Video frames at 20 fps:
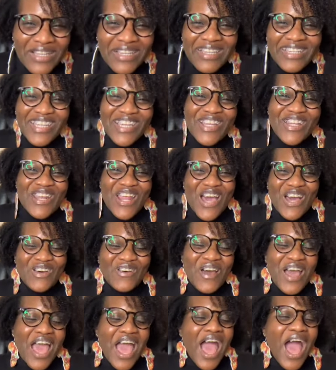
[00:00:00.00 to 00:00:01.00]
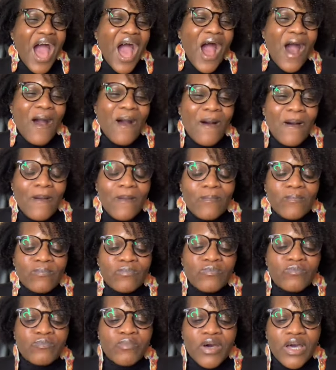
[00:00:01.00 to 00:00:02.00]
you know.
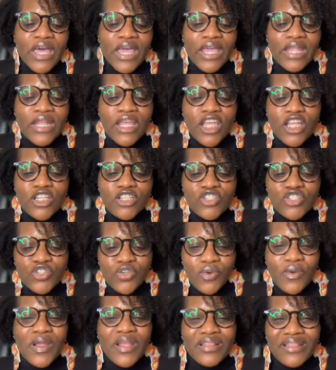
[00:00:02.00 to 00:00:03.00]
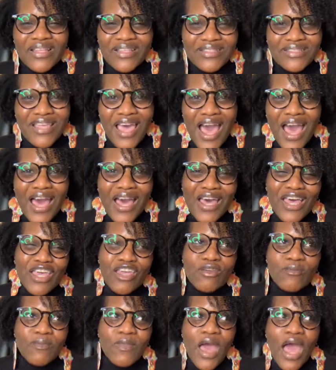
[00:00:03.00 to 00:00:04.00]
But during this
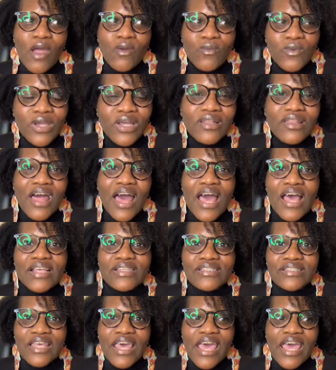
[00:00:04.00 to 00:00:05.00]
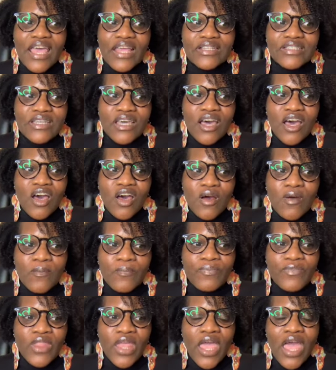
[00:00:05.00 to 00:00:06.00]
time, I realized that I'm
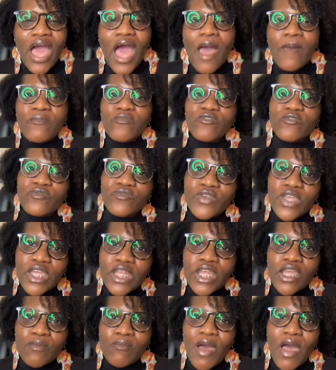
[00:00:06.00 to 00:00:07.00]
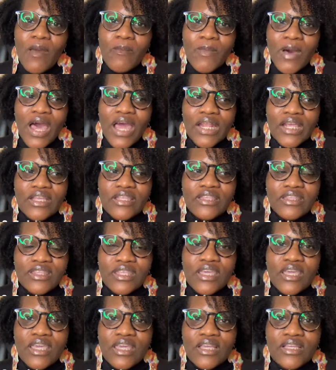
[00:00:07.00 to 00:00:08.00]
feeding my body
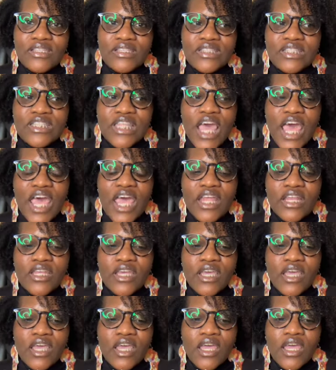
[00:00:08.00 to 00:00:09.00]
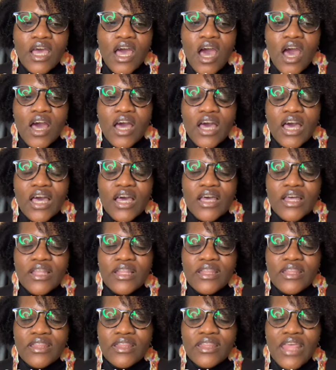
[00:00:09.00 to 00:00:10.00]
things that
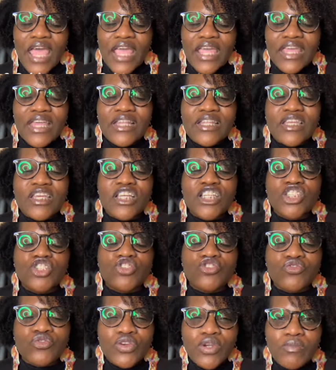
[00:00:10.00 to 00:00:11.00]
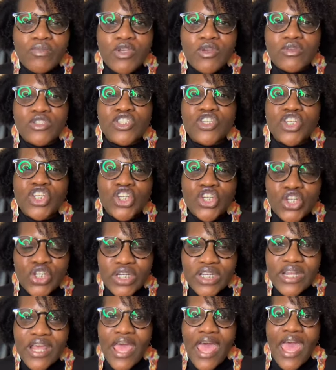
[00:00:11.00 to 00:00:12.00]
that can contribute to
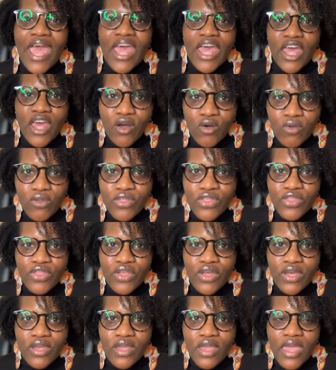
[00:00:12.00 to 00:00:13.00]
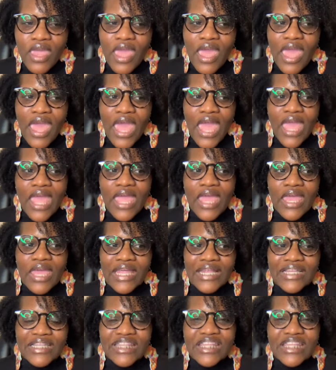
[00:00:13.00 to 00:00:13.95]
good health. And